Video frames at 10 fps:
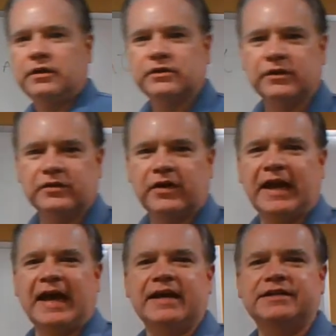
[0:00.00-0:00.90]
So there's our
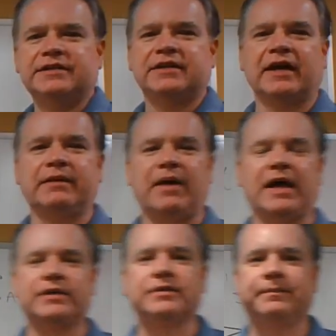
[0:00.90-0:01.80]
cat, he's inside the
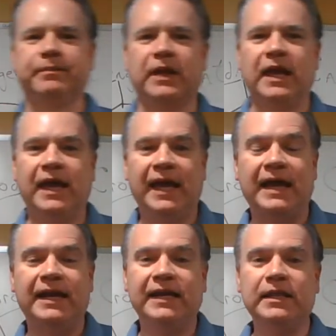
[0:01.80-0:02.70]
box.
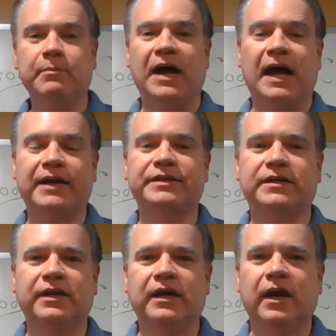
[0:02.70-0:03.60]
And in the box,
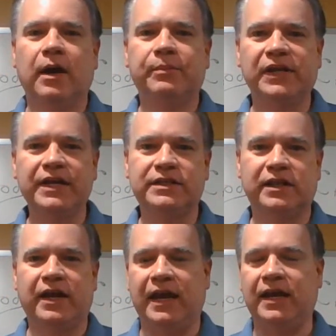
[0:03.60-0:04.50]
place
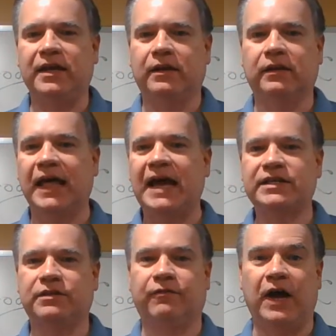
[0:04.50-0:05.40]
a
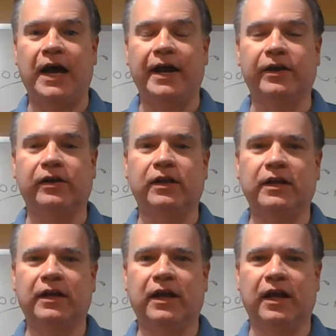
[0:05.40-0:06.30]
glass vial
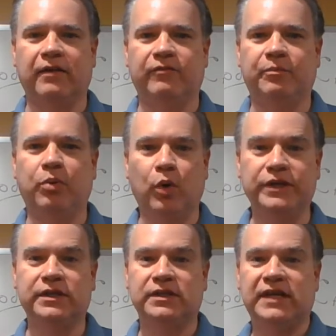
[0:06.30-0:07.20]
of
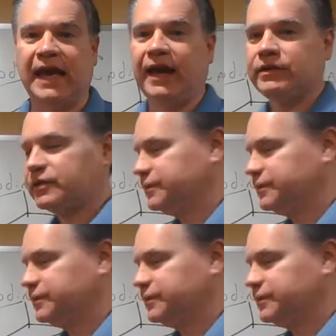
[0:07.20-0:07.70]
poisonous gas.